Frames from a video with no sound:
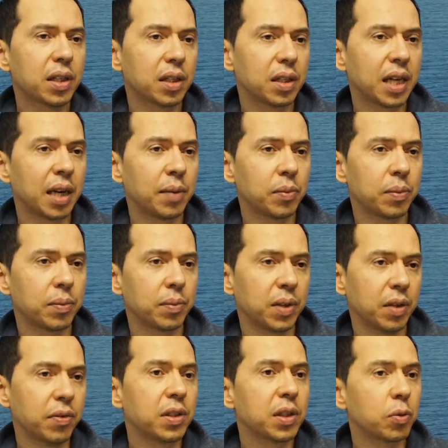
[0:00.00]
The time
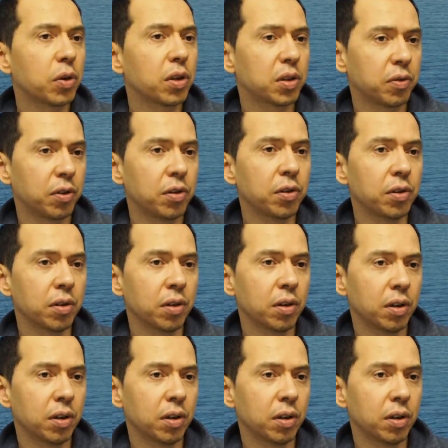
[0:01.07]
difference works for you.